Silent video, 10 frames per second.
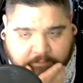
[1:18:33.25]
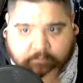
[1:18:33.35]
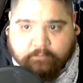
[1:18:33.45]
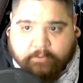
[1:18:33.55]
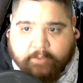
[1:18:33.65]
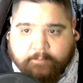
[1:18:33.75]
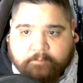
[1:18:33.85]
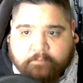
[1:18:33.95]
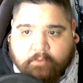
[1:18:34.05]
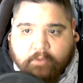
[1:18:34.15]
Right?
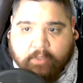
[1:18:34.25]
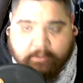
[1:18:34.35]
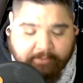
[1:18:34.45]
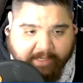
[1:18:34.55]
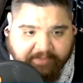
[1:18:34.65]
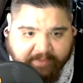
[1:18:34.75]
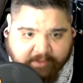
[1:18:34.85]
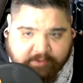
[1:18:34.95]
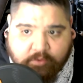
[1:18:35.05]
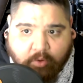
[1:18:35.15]
But I think
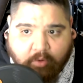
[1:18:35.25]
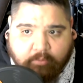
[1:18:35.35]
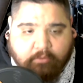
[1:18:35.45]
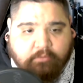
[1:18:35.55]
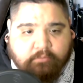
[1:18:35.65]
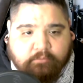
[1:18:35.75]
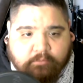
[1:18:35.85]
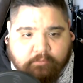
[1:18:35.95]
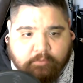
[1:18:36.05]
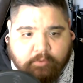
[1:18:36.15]
it's noble
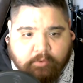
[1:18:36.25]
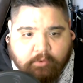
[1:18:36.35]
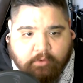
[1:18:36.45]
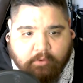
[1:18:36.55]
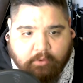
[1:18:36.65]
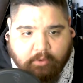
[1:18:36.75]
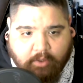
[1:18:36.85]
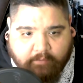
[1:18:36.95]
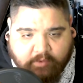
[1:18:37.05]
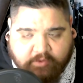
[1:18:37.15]

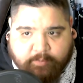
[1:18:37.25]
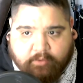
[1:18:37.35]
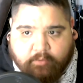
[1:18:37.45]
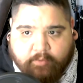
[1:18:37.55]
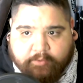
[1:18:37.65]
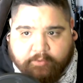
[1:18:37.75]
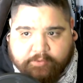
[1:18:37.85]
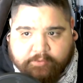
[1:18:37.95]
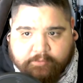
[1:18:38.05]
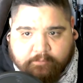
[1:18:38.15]
of those
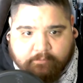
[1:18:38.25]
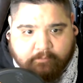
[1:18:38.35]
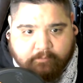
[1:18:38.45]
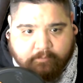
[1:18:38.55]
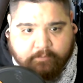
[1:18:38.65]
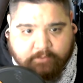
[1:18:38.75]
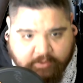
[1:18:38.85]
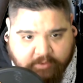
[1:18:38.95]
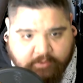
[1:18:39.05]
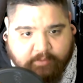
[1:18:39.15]
Bitcoiners to
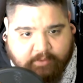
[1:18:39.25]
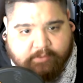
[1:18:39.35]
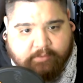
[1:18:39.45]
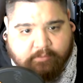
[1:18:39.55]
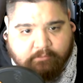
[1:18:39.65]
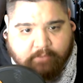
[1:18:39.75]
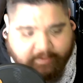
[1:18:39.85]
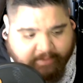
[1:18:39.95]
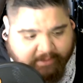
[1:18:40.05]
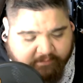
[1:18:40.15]
do this. I
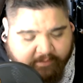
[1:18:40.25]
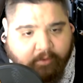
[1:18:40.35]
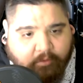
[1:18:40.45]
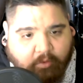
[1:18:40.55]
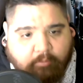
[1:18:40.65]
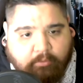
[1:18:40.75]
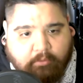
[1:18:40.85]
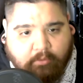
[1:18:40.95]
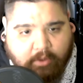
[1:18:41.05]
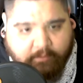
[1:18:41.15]
think it's very
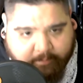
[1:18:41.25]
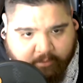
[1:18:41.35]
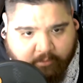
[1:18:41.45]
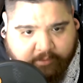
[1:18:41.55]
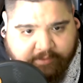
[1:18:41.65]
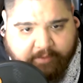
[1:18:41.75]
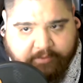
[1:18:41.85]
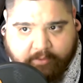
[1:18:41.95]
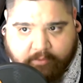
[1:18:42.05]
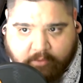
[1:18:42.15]
noble of the Bitcoiners out
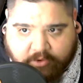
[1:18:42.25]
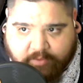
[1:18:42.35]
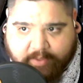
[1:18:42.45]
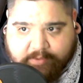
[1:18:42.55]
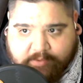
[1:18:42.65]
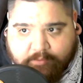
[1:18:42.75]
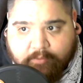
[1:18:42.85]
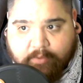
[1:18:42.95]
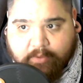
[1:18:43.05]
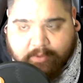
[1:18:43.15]
there who are trying
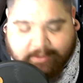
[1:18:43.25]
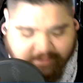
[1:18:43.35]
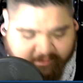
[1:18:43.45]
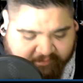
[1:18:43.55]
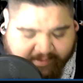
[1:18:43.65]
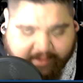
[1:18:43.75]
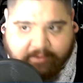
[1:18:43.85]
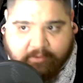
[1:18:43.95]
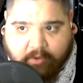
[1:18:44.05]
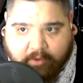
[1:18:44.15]
to defend
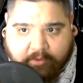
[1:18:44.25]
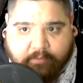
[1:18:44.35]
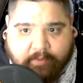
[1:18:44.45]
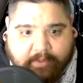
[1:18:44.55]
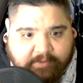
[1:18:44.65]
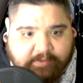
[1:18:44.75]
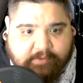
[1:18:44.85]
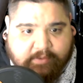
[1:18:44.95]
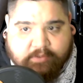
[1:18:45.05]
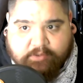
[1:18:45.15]
and argue against the
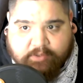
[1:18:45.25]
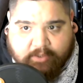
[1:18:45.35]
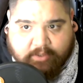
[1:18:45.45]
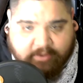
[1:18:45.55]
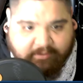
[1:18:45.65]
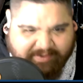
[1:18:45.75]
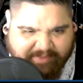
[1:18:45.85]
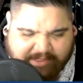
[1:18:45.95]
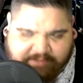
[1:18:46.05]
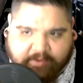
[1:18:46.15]
CSG narrative. I
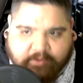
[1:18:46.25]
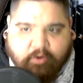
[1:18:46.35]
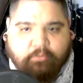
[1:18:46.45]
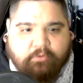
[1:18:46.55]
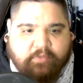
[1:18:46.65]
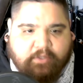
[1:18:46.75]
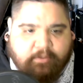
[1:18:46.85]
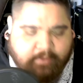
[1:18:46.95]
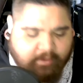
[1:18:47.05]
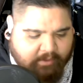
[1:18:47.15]
think it's very noble of
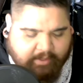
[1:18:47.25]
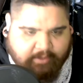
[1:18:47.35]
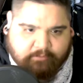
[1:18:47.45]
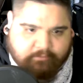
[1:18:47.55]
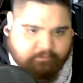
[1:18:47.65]
them. And